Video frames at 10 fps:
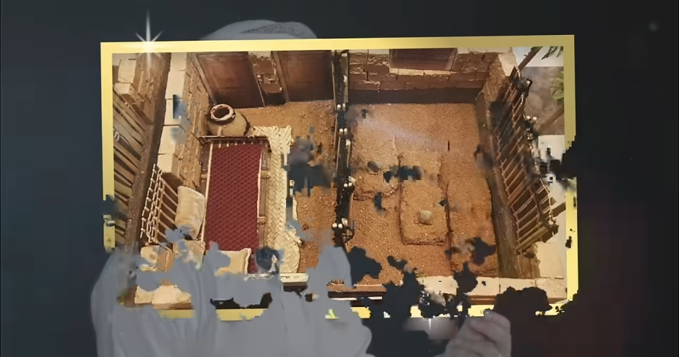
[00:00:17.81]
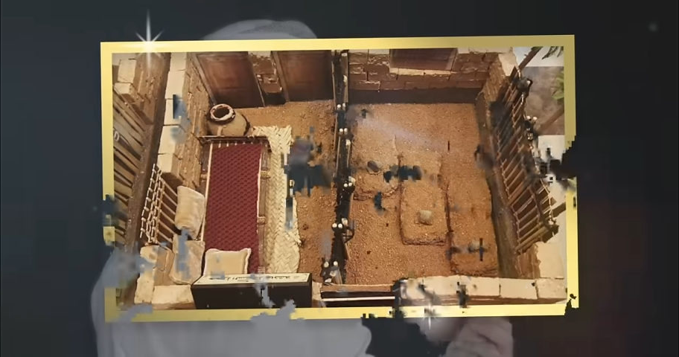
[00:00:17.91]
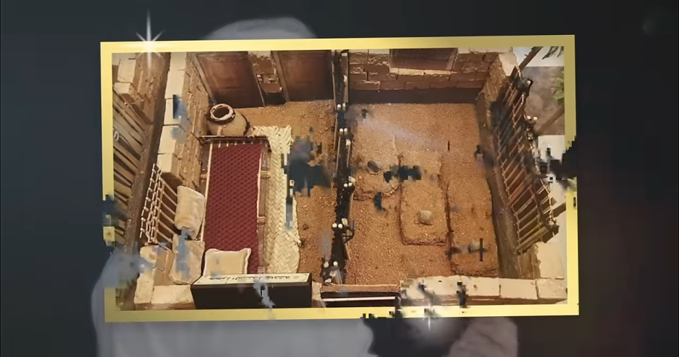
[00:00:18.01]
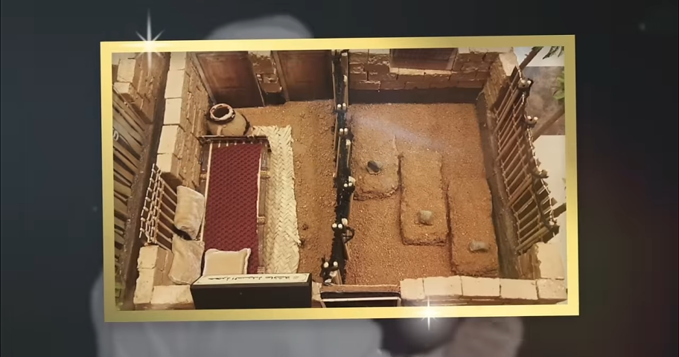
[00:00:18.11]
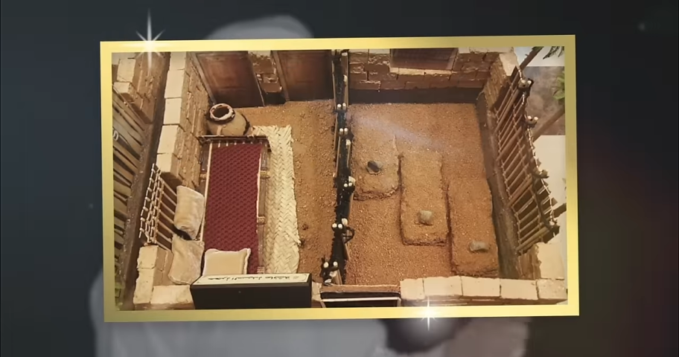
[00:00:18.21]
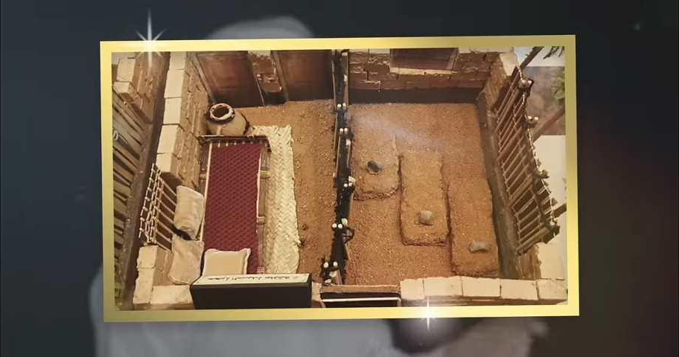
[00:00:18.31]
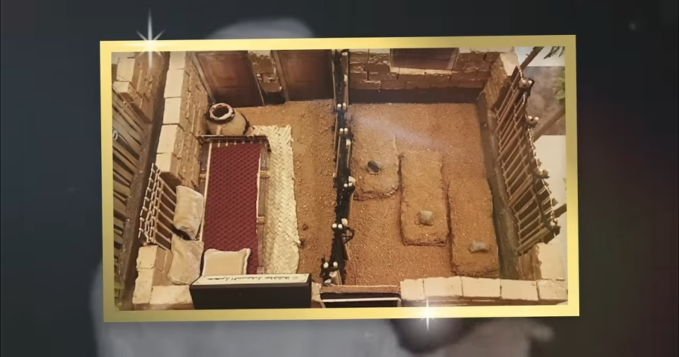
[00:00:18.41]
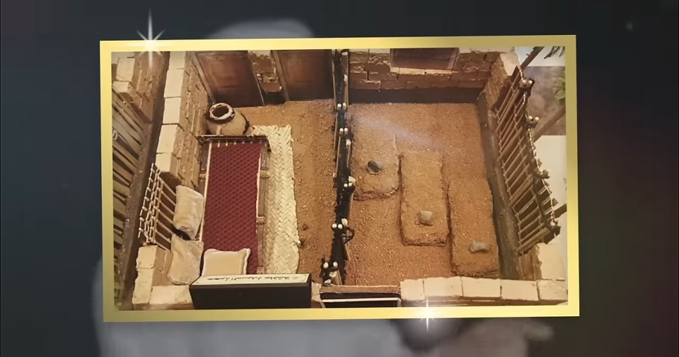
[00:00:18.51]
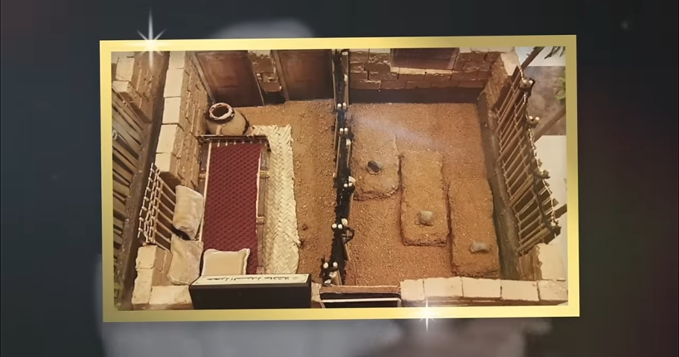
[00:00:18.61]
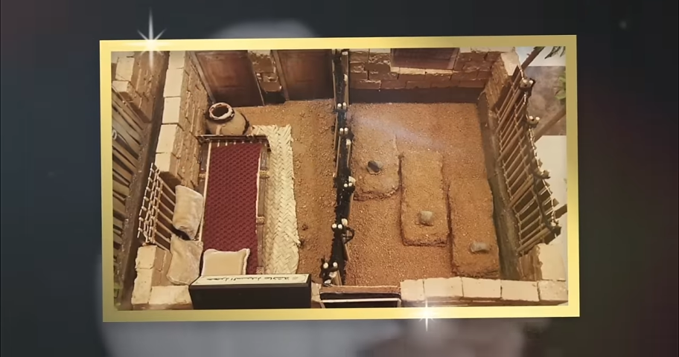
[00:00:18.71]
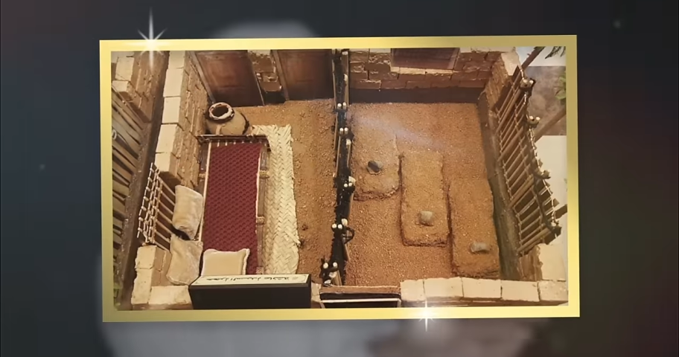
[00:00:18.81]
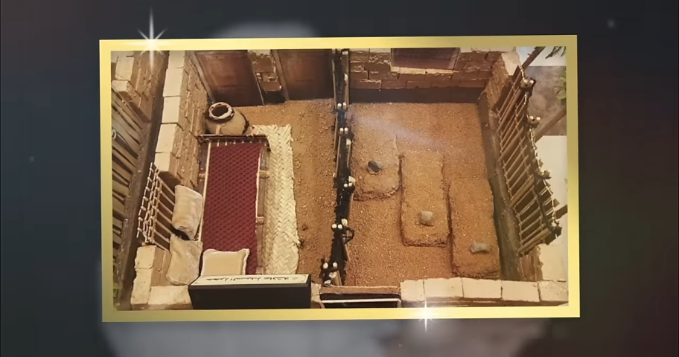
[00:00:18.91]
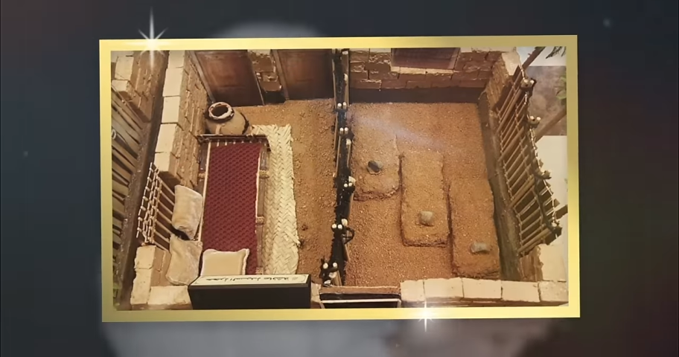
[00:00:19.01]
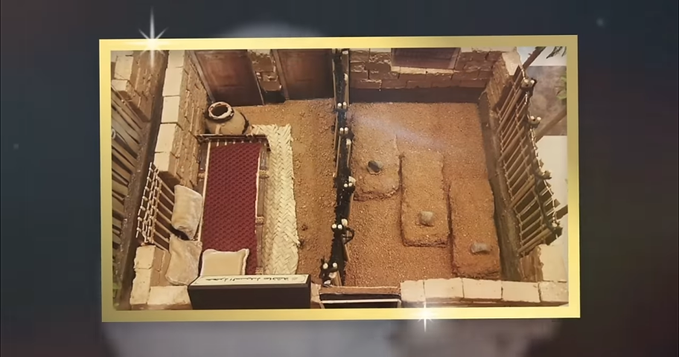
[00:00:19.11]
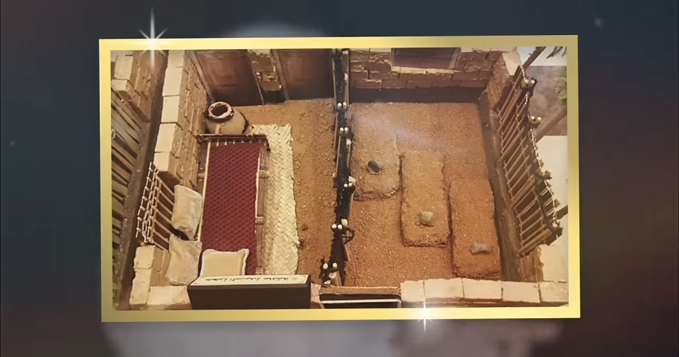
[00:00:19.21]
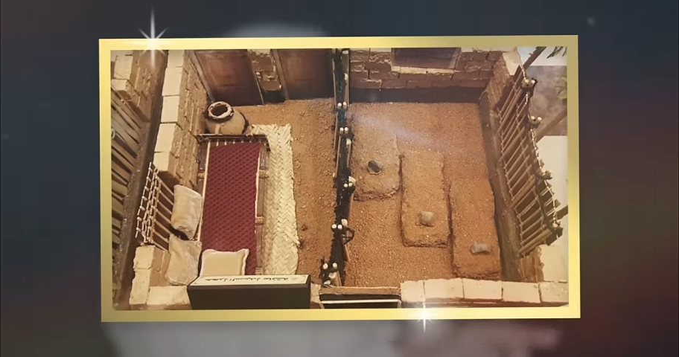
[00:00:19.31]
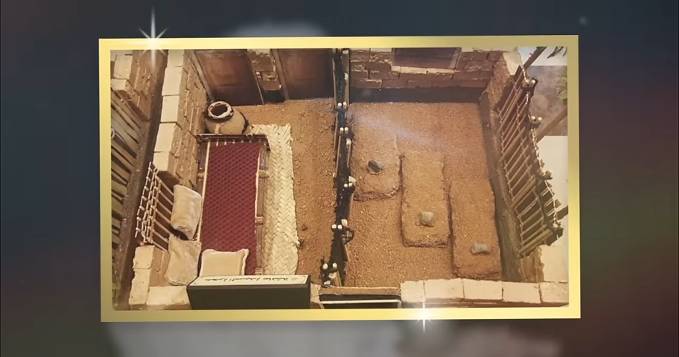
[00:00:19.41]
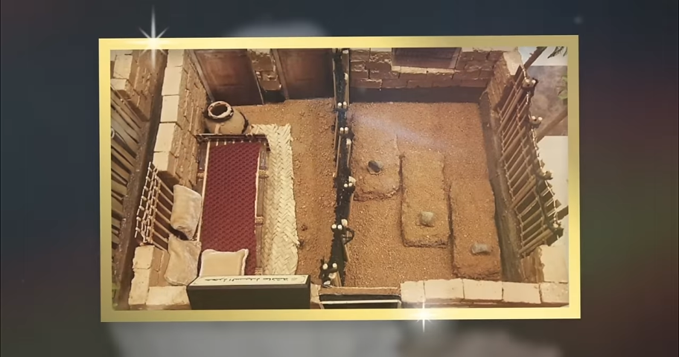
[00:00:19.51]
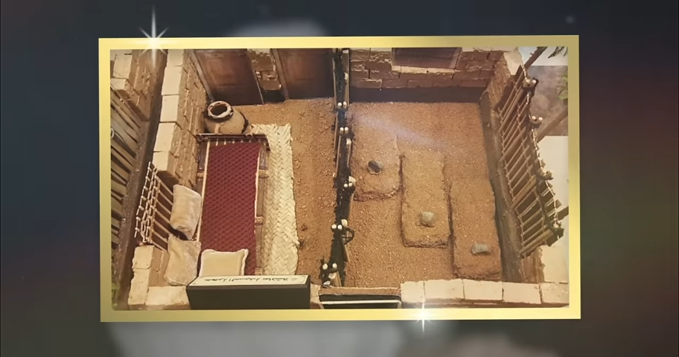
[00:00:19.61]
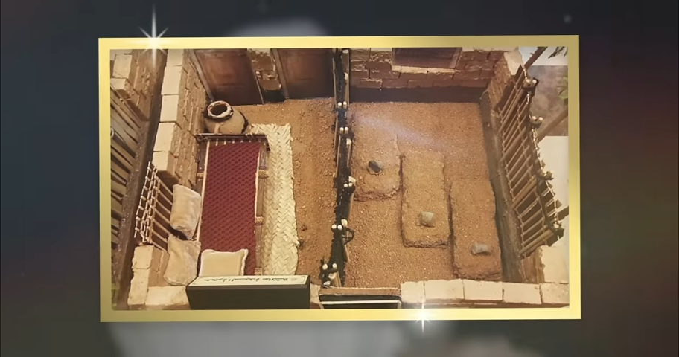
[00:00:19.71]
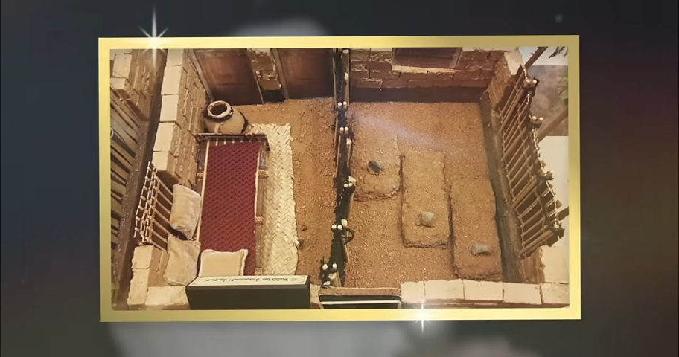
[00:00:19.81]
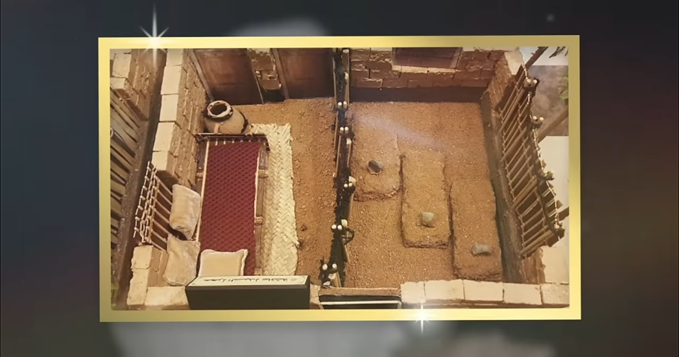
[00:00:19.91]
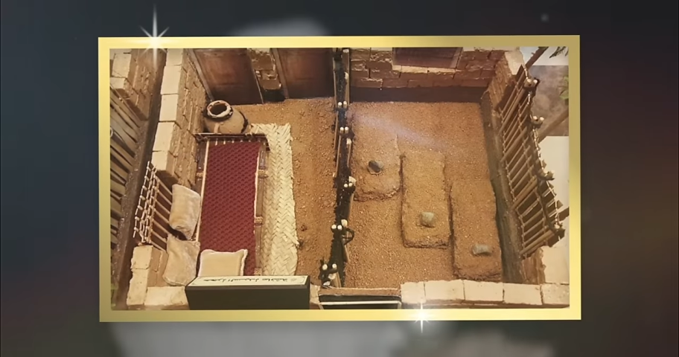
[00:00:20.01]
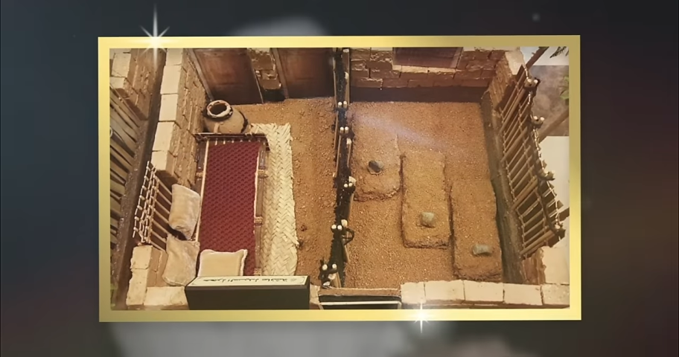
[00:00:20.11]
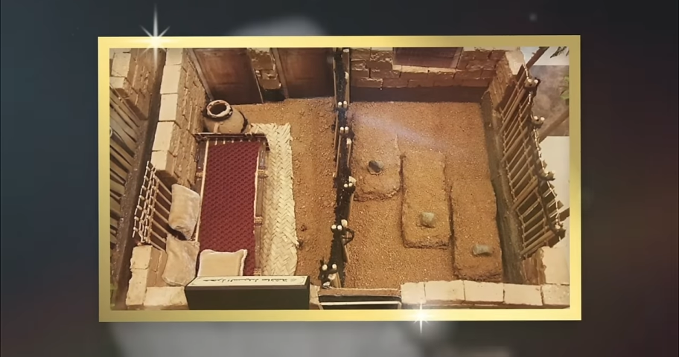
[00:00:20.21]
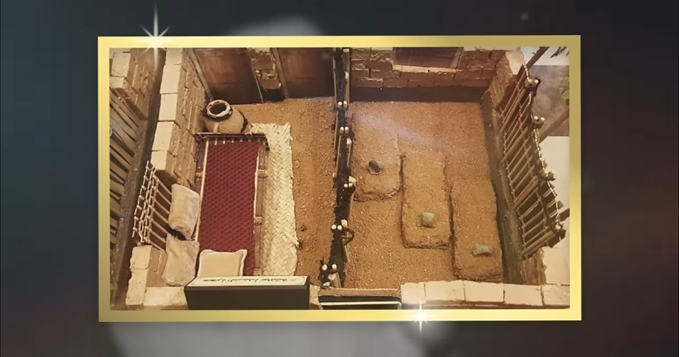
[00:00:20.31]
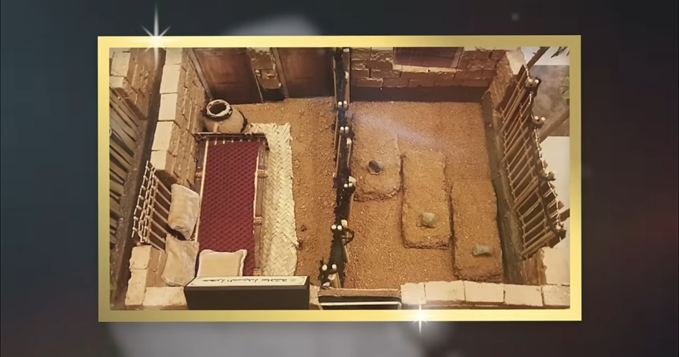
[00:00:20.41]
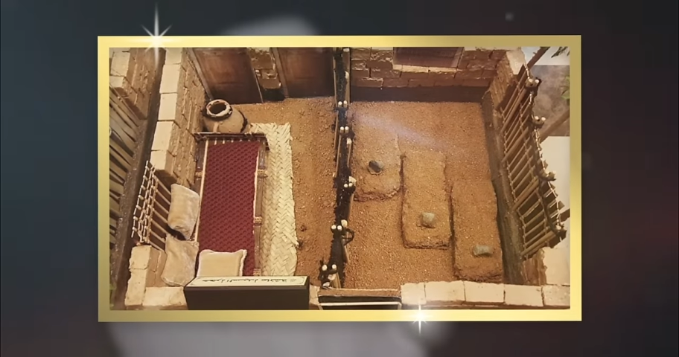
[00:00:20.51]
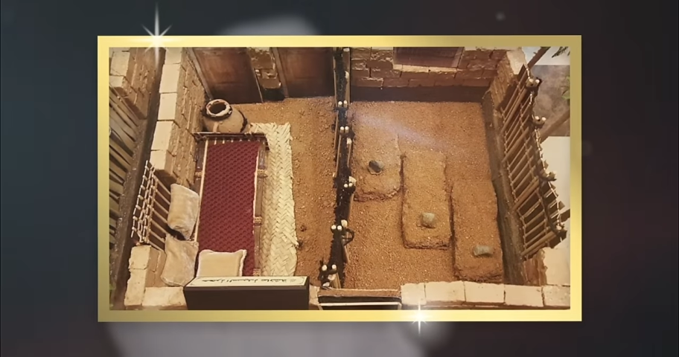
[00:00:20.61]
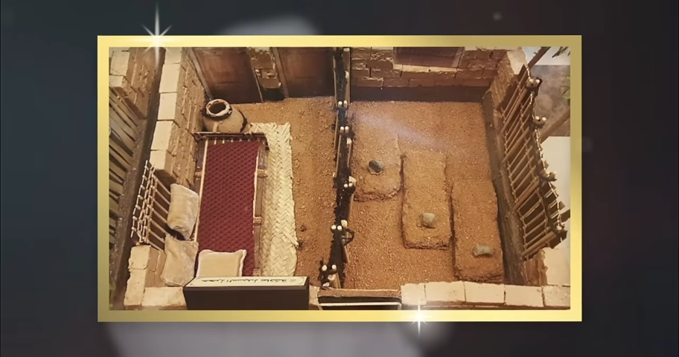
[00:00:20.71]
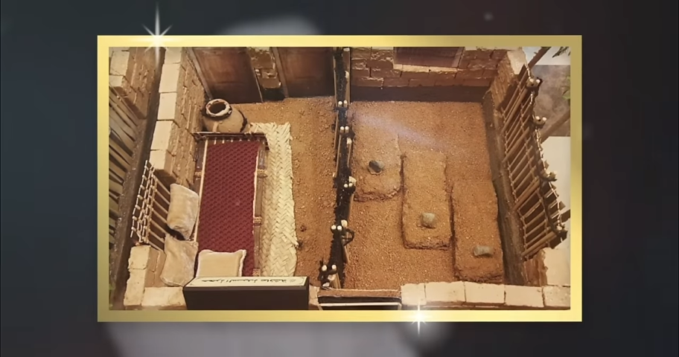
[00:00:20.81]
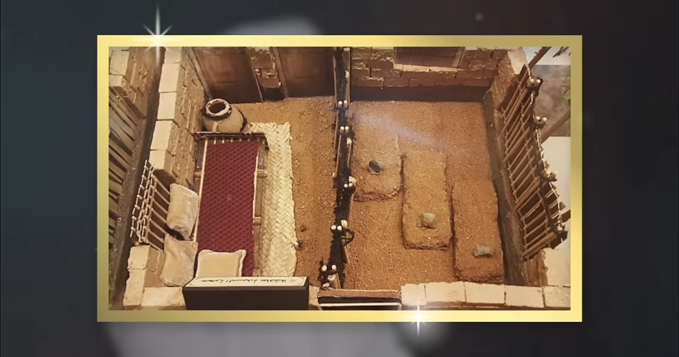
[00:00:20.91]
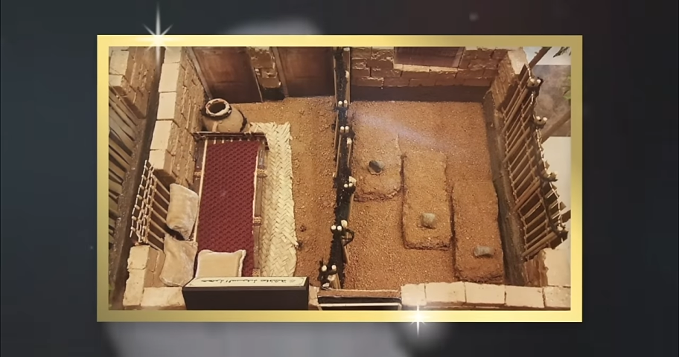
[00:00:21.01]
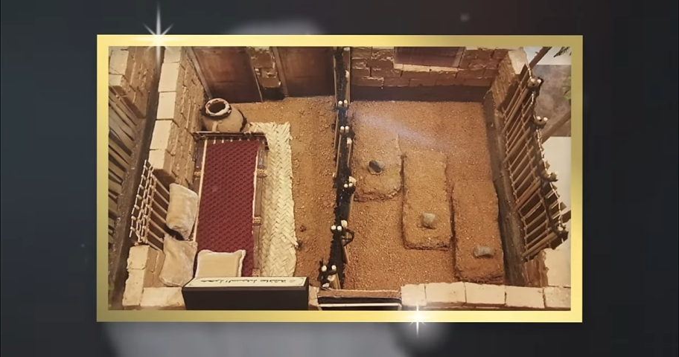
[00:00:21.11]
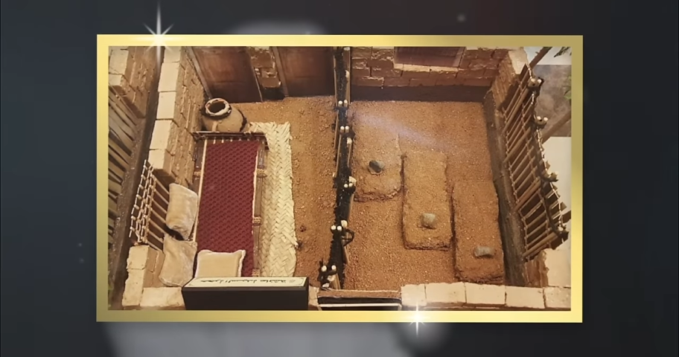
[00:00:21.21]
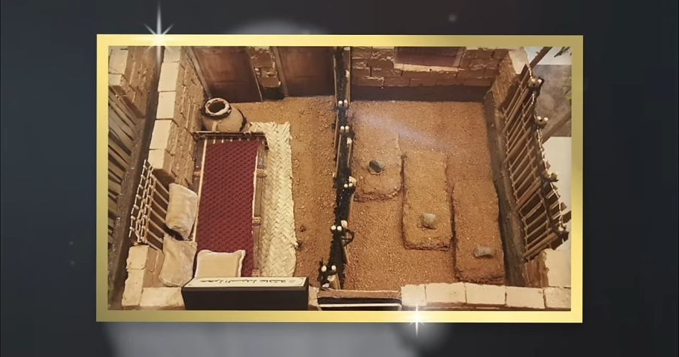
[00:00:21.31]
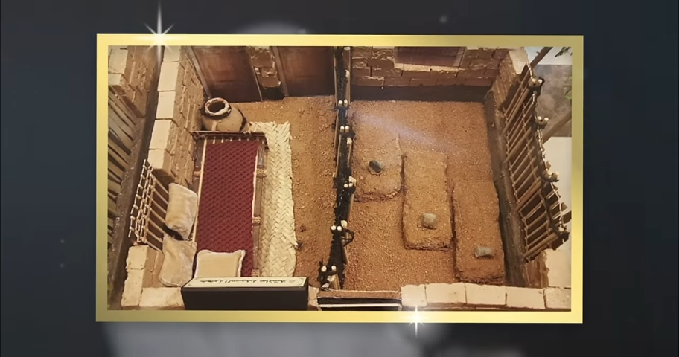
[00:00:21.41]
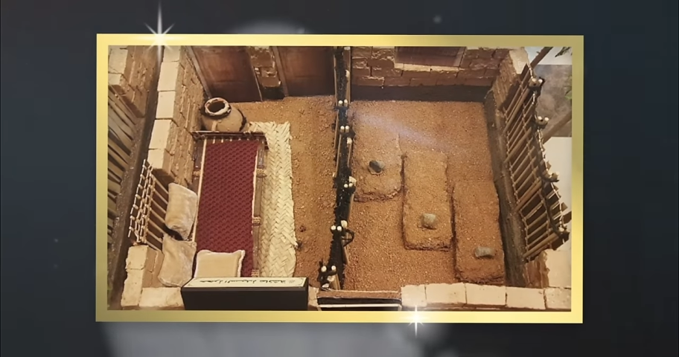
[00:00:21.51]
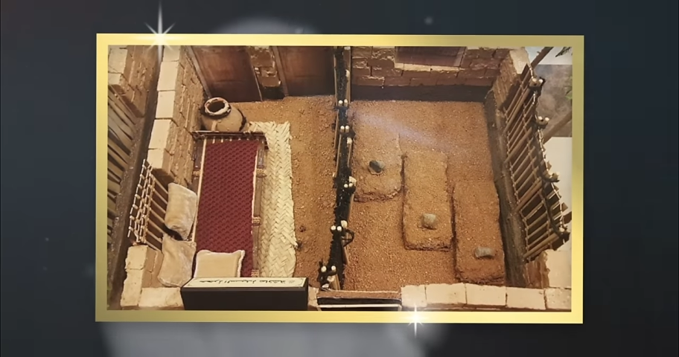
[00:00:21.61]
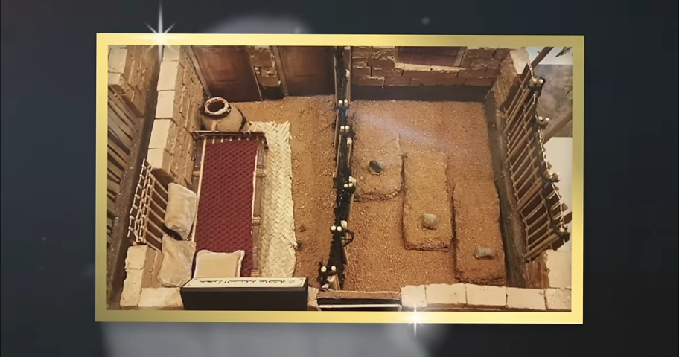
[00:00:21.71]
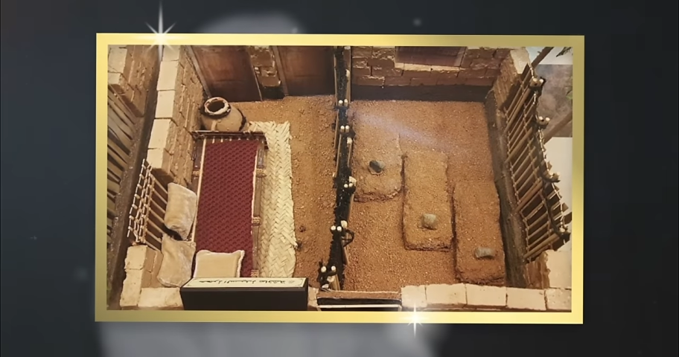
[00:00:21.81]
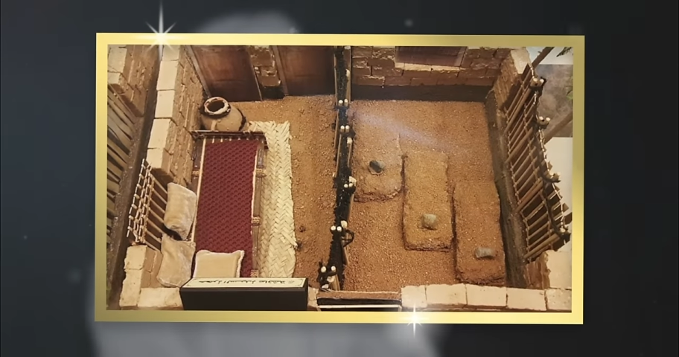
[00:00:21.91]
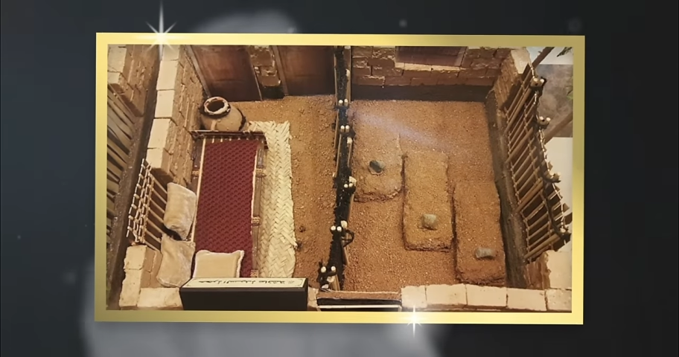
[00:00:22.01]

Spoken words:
Nobody's mouth can be seen.